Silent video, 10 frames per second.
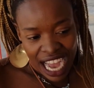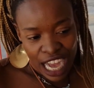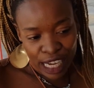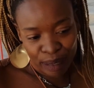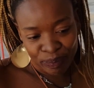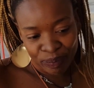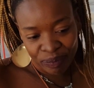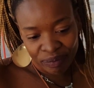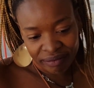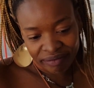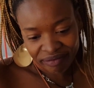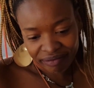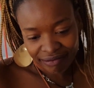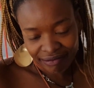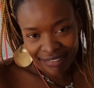I
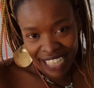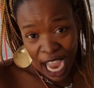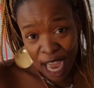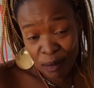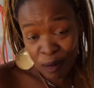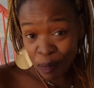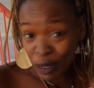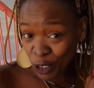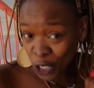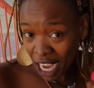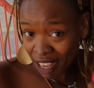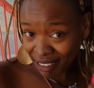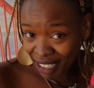am the middle child.